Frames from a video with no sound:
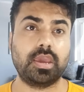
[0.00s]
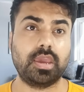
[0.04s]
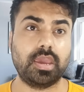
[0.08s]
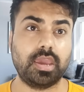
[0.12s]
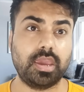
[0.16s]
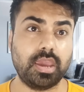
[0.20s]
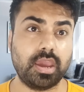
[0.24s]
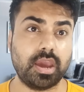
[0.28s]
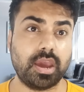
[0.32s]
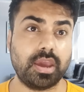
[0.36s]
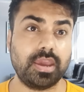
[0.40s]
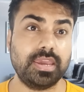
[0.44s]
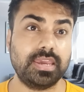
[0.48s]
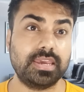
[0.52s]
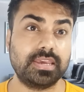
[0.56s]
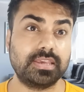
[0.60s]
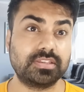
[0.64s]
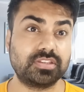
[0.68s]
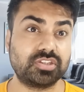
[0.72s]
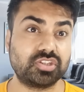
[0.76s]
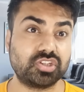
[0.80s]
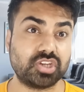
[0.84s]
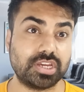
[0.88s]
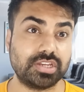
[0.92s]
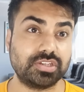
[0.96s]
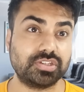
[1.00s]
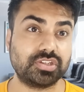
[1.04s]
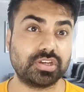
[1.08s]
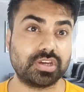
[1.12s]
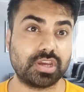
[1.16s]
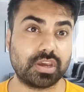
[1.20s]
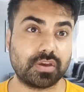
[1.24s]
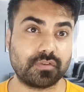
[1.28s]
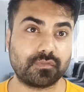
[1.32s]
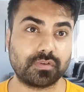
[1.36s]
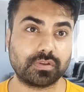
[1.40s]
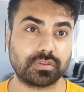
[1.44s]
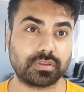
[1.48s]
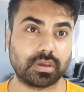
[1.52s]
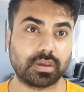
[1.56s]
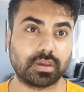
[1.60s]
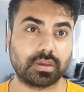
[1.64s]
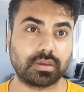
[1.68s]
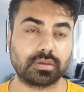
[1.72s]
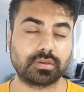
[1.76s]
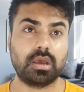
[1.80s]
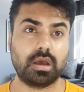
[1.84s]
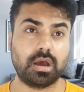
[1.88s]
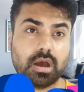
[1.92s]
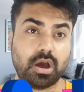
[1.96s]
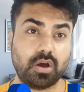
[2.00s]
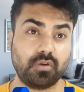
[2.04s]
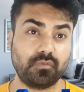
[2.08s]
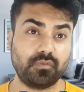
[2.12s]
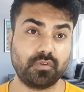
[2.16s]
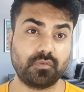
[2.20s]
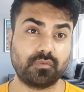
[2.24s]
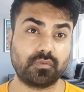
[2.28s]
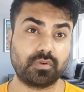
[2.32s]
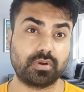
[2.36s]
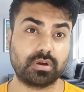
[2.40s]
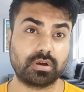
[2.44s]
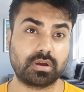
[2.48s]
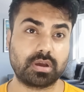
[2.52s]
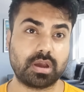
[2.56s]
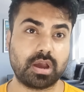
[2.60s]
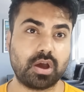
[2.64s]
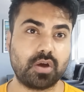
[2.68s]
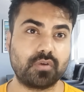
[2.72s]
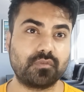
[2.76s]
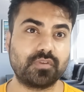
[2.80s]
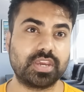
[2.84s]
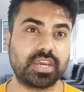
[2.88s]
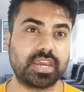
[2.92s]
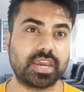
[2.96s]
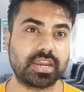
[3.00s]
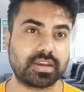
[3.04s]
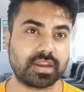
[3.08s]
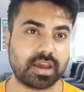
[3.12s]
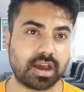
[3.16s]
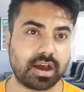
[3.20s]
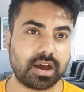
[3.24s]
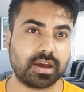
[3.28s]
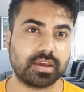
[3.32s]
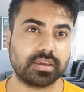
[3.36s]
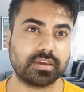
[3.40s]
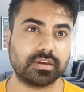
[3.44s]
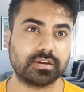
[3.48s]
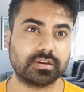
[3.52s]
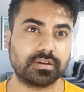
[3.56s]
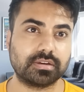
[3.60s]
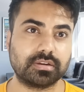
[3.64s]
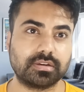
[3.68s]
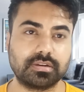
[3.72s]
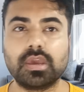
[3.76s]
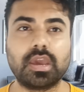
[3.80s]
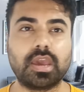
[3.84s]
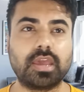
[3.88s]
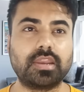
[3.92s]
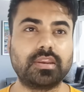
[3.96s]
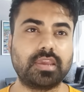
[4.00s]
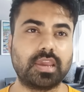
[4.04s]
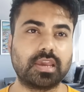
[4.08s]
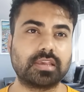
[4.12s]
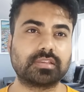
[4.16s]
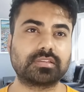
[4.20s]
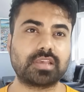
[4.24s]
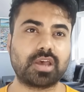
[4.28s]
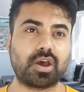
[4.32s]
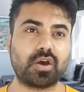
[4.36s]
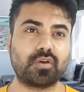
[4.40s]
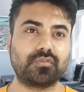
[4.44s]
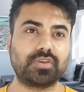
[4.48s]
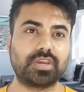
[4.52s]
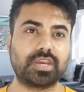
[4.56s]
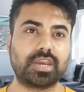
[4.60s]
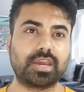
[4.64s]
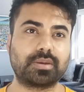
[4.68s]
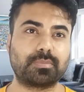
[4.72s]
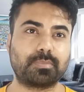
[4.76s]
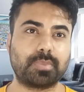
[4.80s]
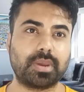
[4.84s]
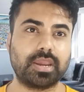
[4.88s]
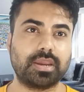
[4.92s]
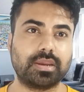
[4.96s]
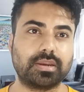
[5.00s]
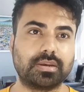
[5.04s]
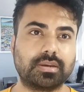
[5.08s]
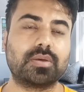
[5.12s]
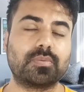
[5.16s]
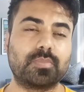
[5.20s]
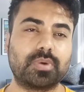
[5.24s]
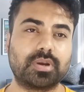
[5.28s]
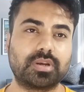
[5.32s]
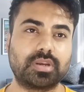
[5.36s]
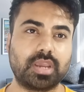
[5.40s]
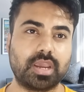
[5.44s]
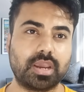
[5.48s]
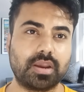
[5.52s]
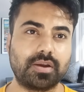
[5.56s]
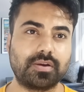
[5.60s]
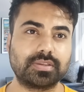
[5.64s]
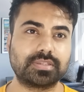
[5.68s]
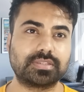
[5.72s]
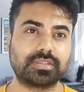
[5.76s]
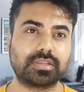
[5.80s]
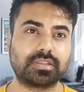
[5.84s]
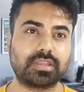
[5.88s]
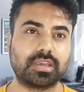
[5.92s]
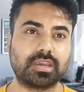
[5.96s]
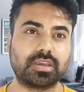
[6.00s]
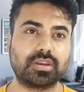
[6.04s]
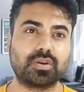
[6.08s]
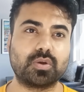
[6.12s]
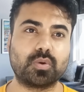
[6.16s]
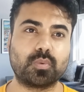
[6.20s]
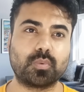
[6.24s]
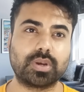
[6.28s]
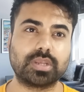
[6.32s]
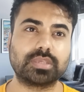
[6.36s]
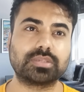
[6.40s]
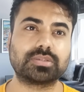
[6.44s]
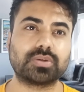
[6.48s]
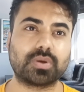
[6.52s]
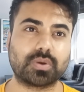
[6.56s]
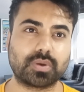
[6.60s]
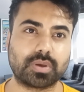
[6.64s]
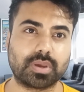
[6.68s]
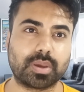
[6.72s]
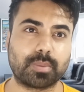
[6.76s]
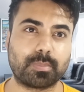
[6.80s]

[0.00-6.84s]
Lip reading: AI is changing everything. How we work, how we get hired, and yes, how we get paid. But here is the thing no one is talking